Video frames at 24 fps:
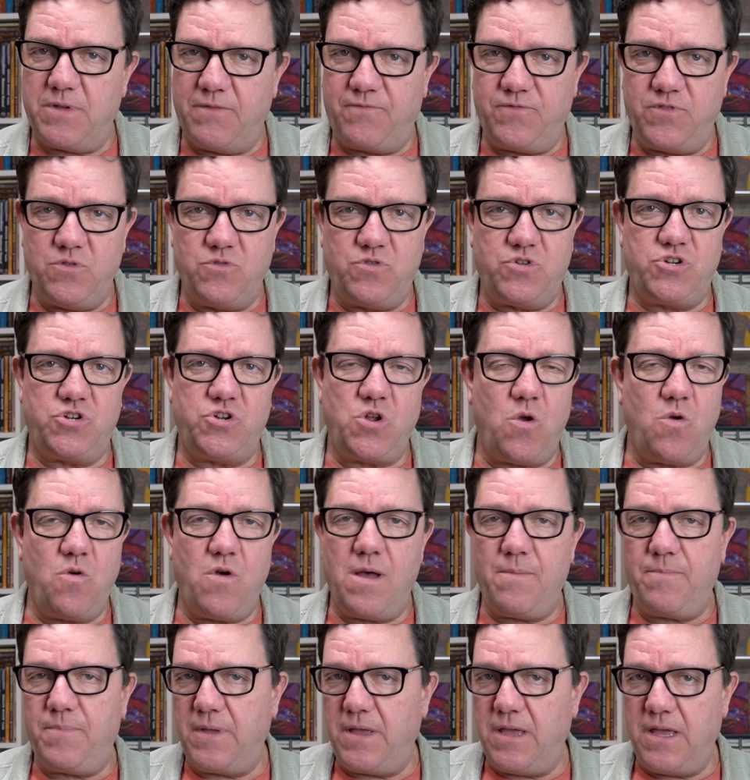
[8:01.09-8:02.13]
If you show
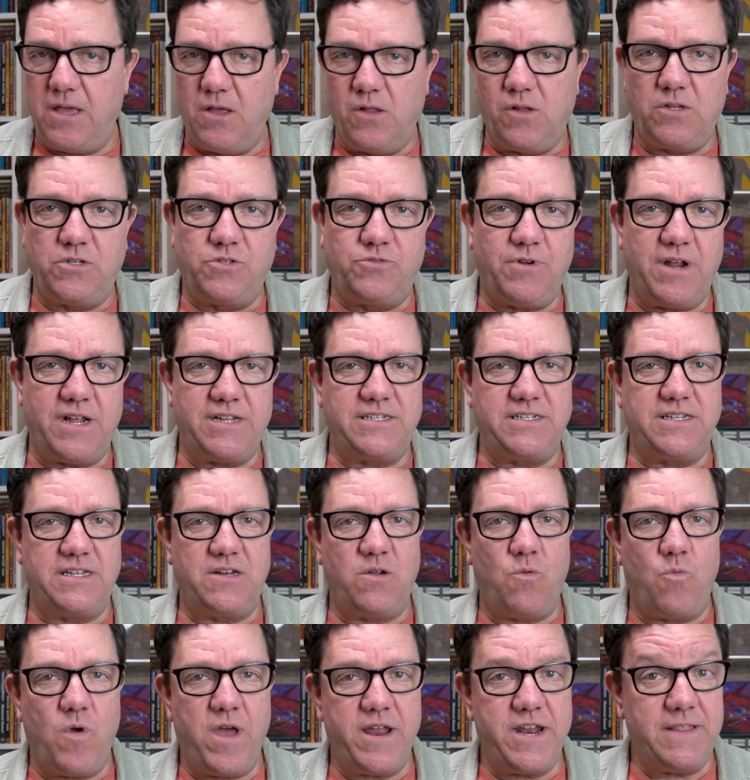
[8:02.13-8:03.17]
up ill-dressed at
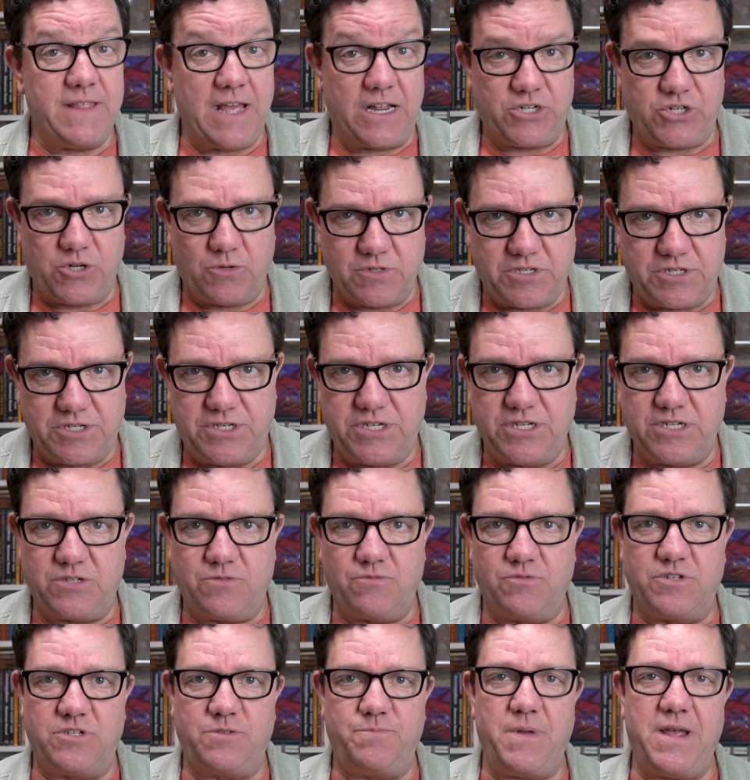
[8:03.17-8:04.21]
a wedding, that shows
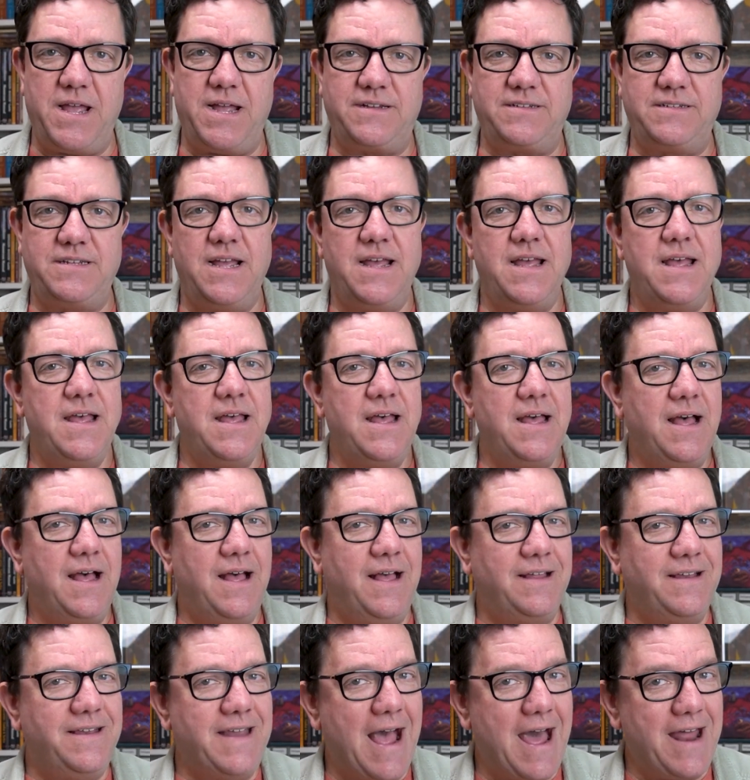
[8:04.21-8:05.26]
disrespect.
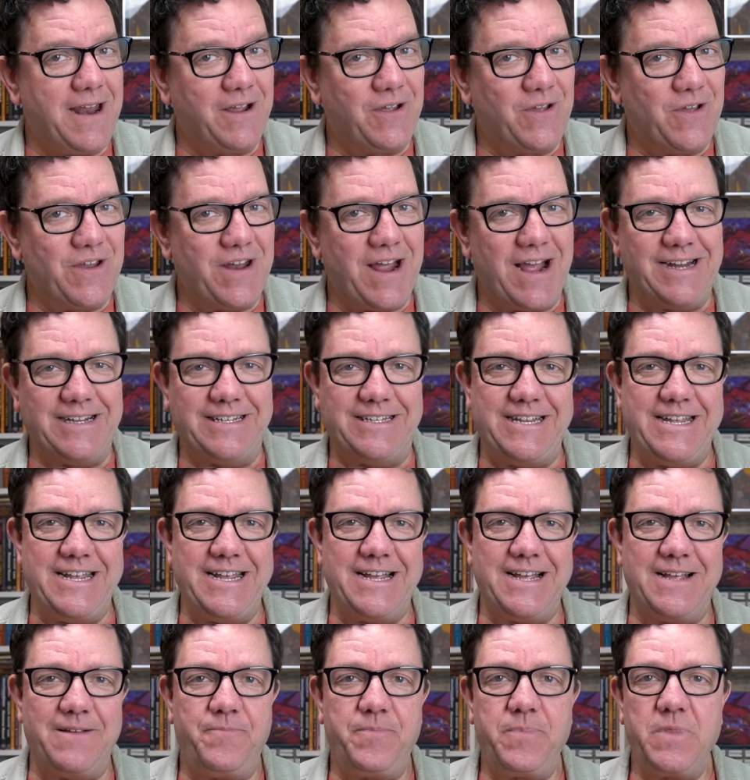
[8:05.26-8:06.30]
Not a good
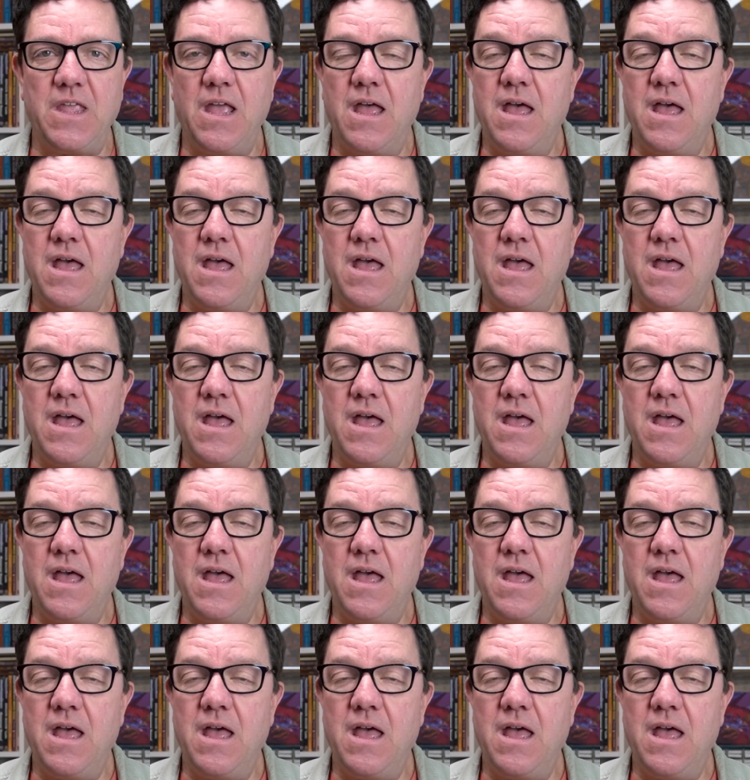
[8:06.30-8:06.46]
idea.